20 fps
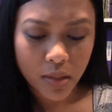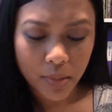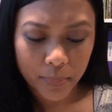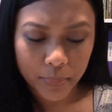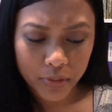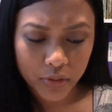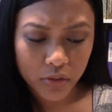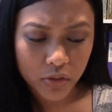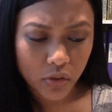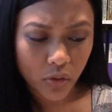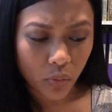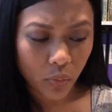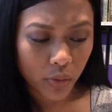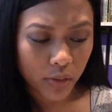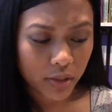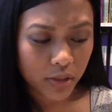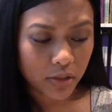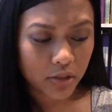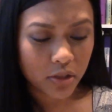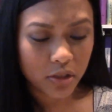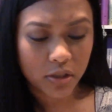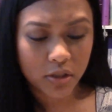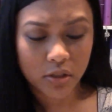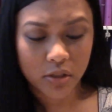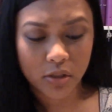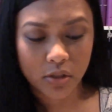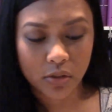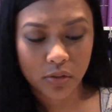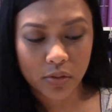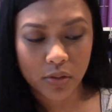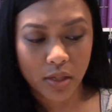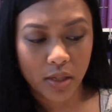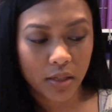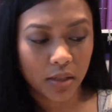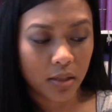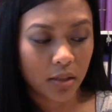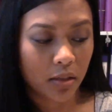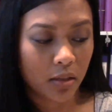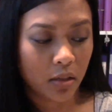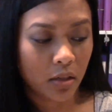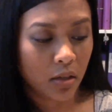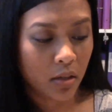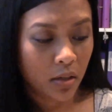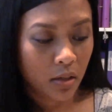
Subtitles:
but you don't want to just use any